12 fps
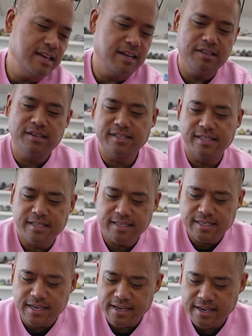How long did
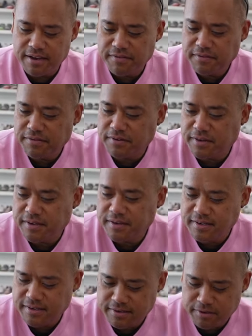this guy have it for?
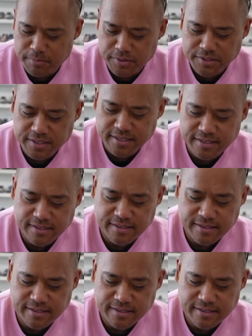Per person.